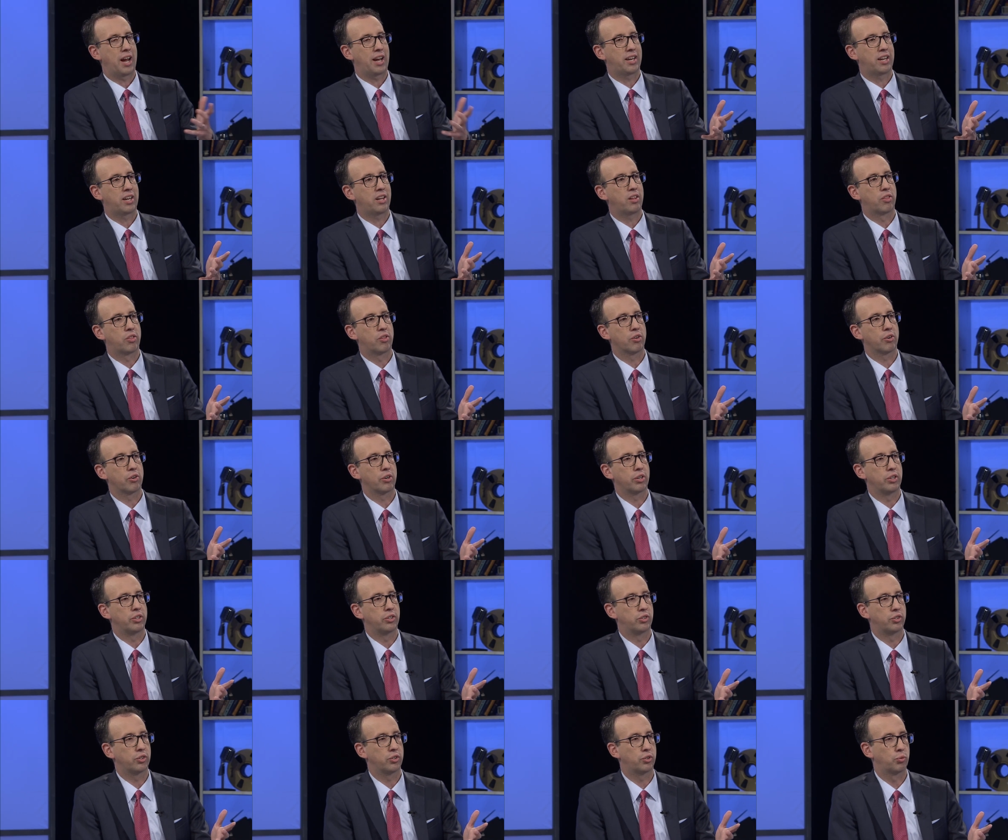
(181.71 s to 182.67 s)

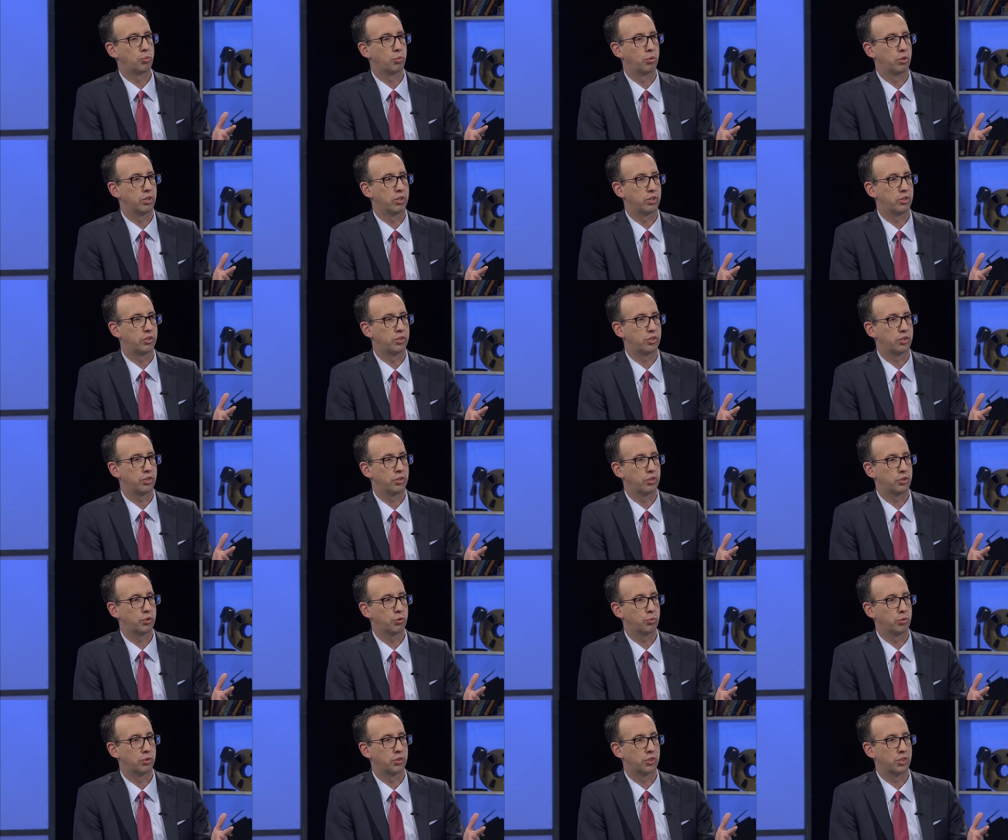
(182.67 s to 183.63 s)
1930s, this was
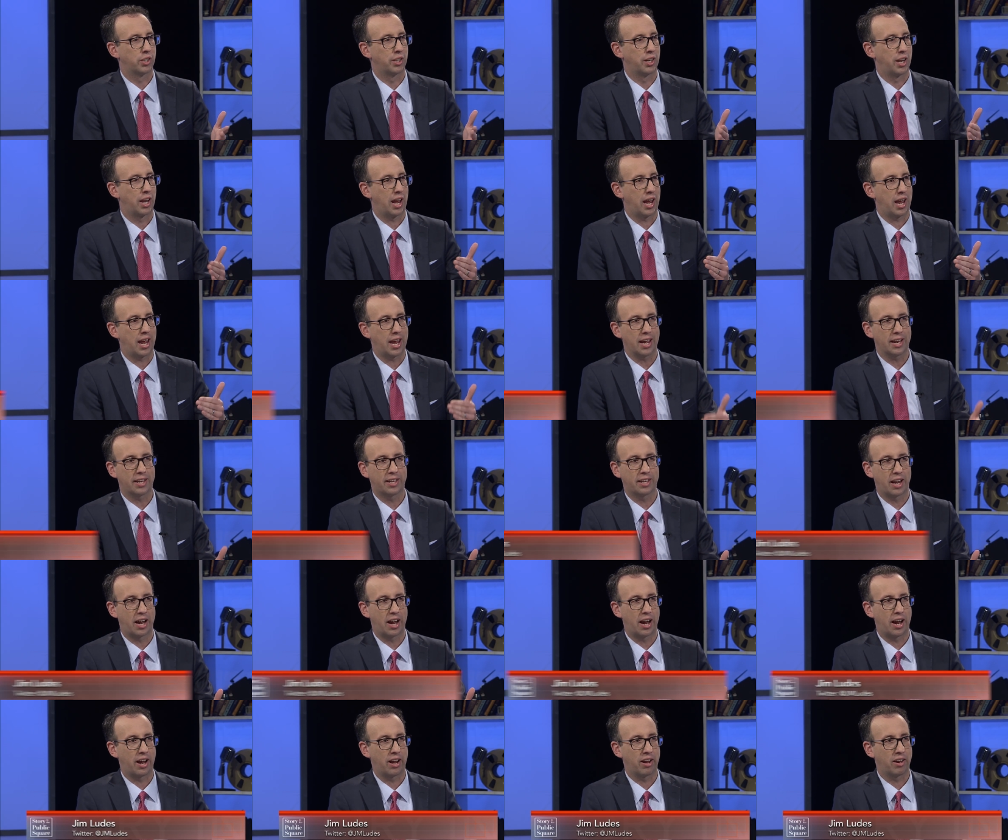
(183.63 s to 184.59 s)
this was an
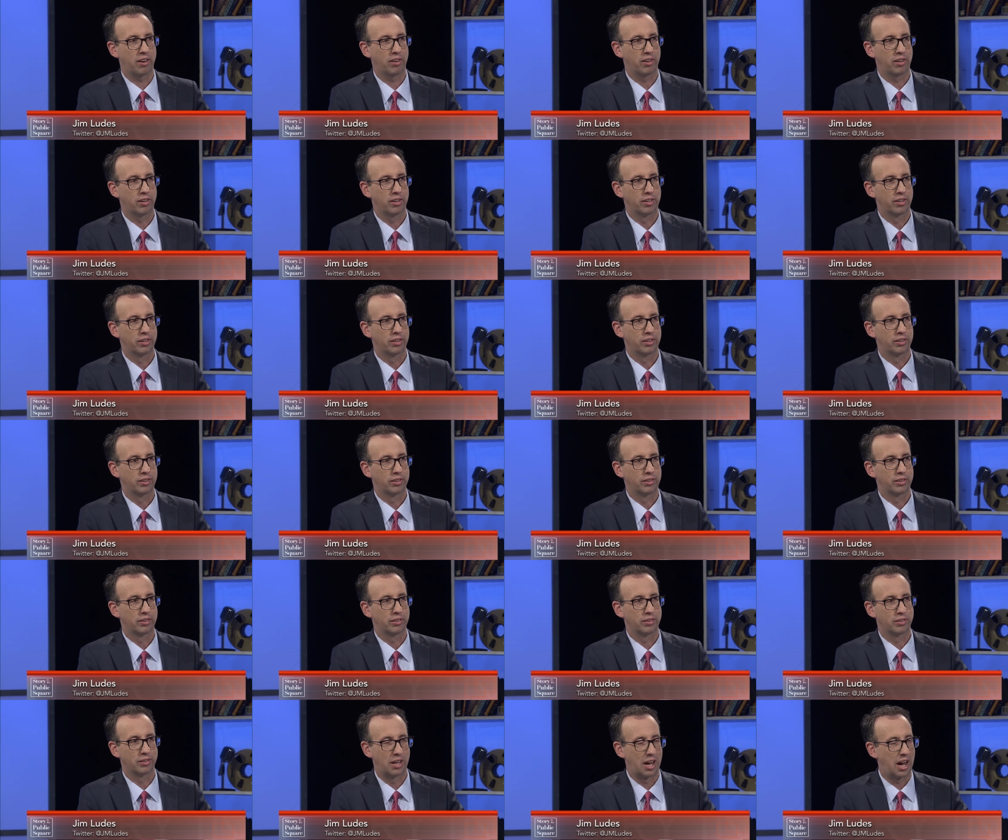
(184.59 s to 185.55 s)
anti
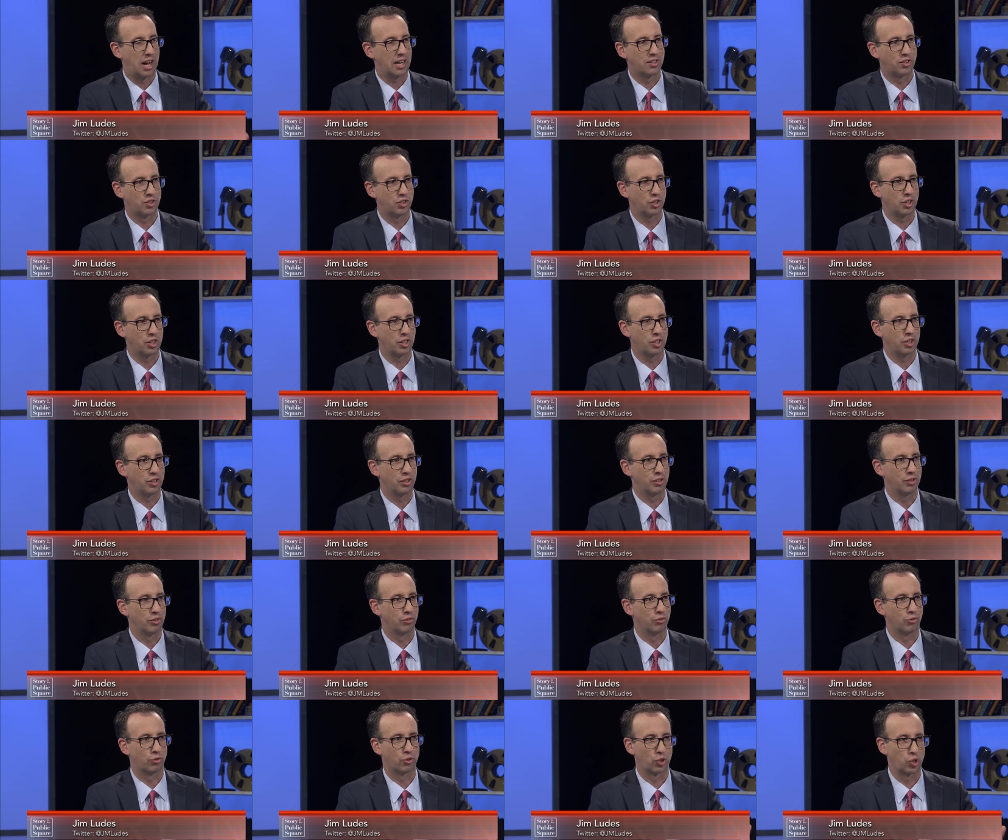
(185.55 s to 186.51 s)
Nazi
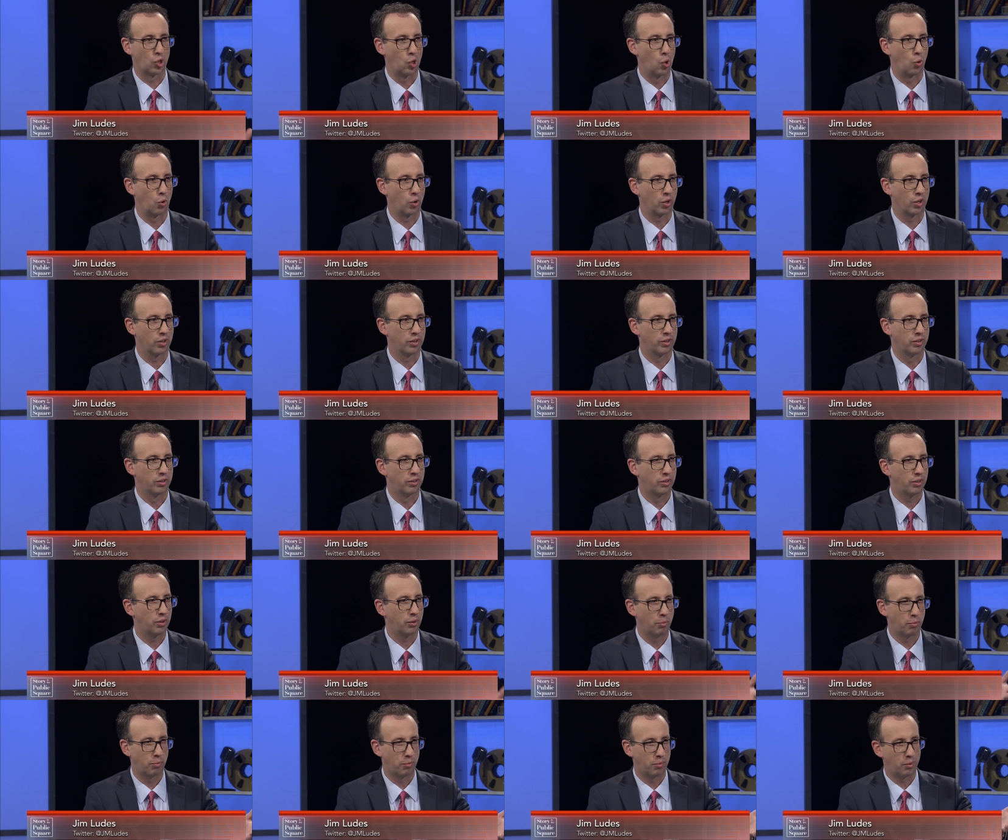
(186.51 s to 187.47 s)
slogan.
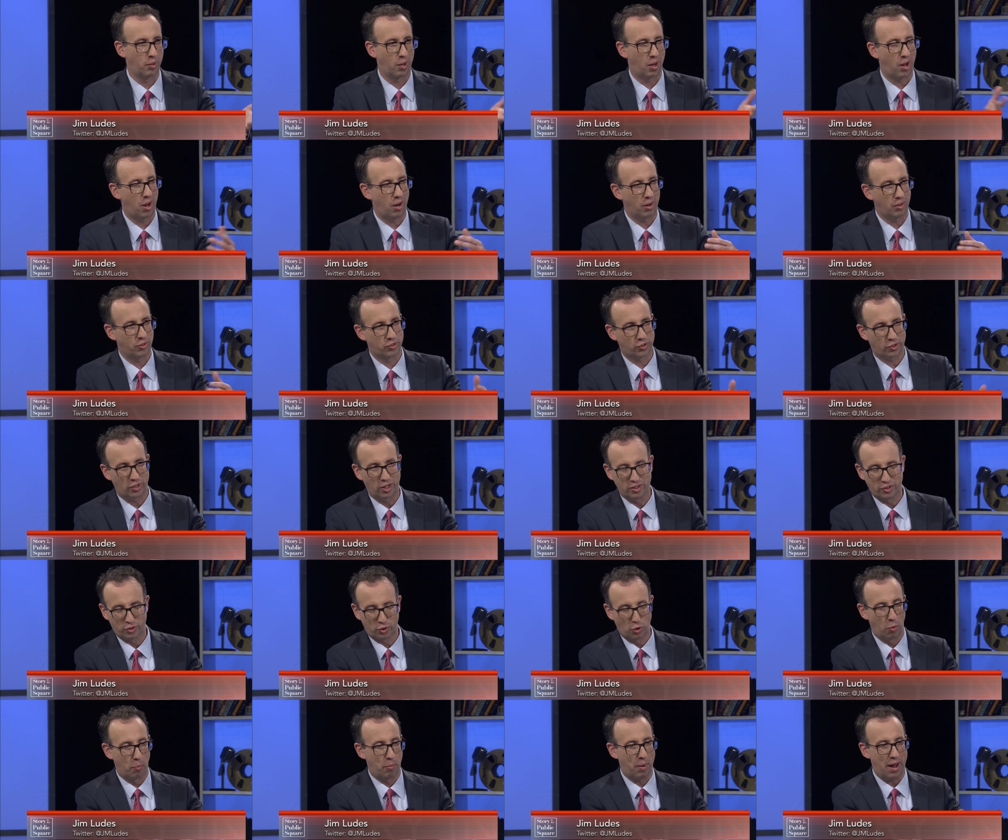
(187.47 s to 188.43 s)
Uh, uh,
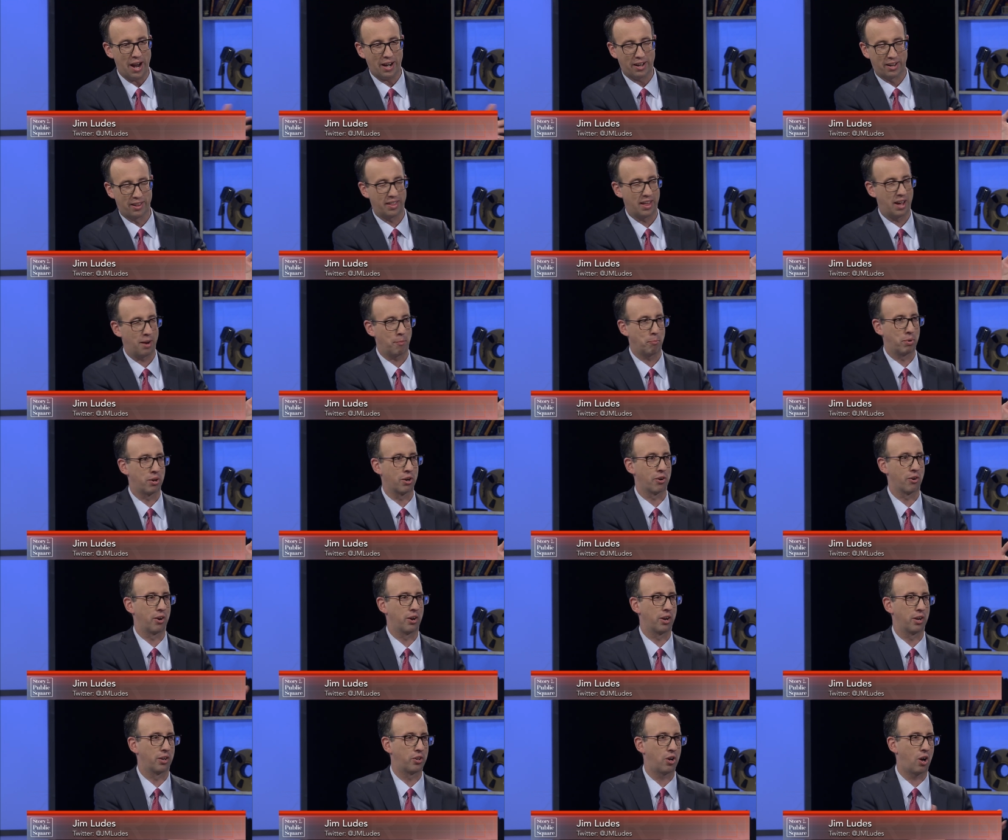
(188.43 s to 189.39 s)
let's go back to that
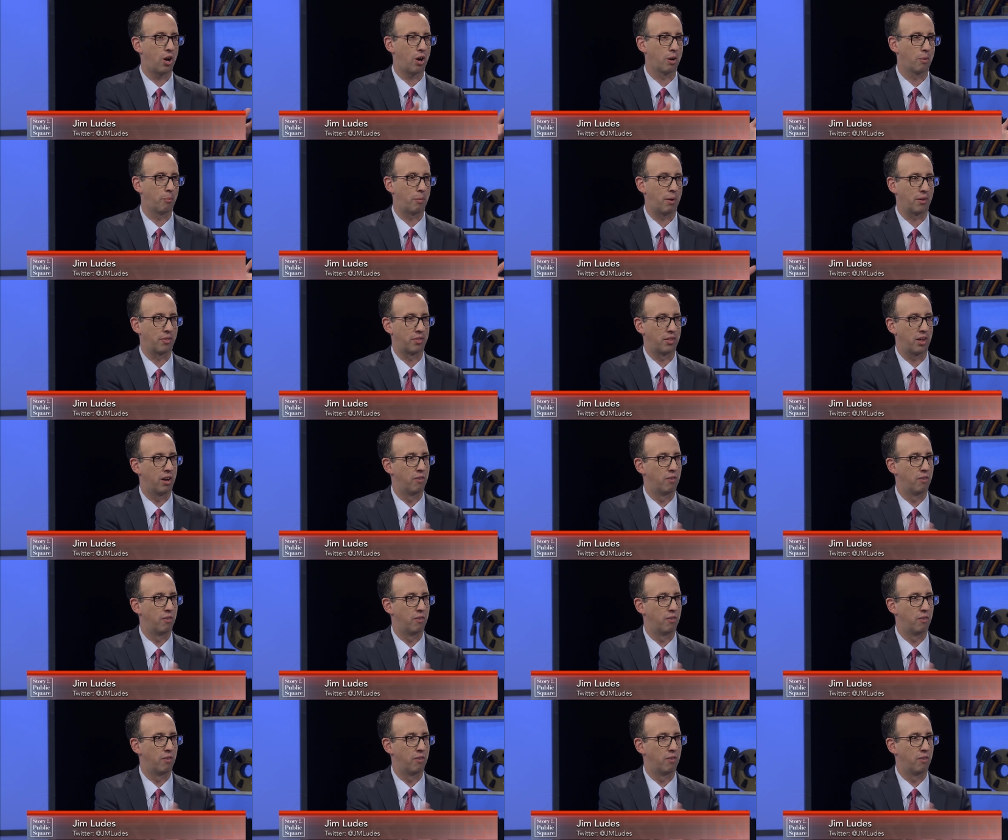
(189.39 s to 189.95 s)
period and talk about the